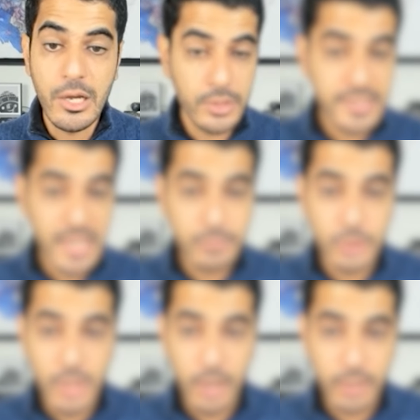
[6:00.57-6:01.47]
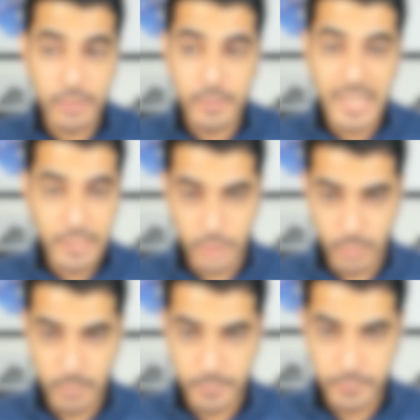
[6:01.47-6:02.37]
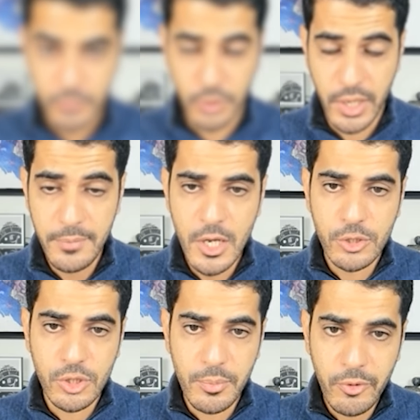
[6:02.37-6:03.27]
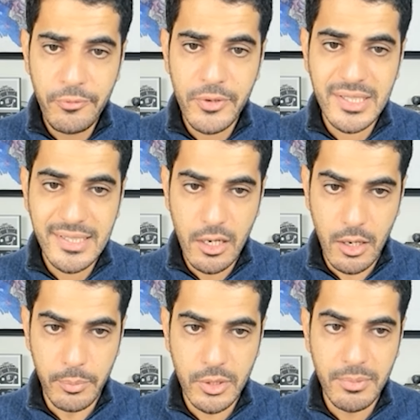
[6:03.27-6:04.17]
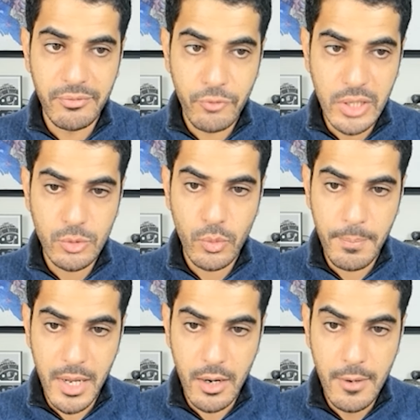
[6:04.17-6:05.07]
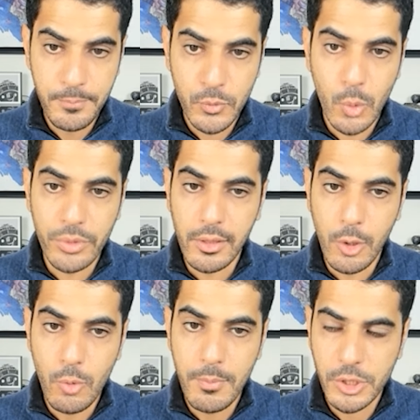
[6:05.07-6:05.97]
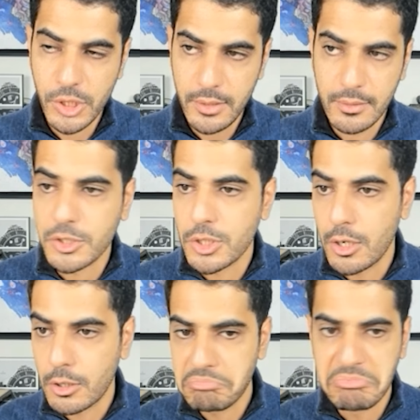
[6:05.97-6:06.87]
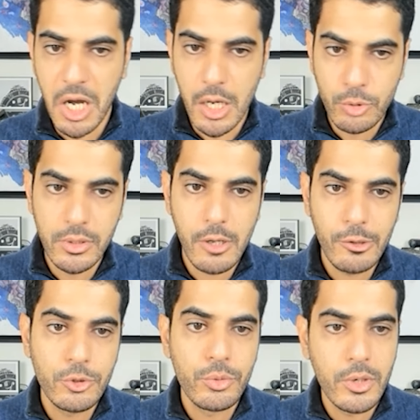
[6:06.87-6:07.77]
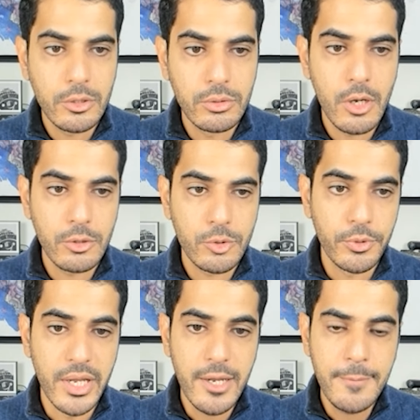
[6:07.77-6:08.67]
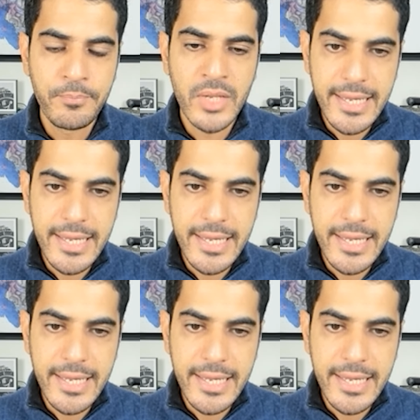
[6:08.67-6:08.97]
now it's time to talk technical. Okay, so the perfect setup to be friends with Meta with a low budget, let's talk $100, $300 per day,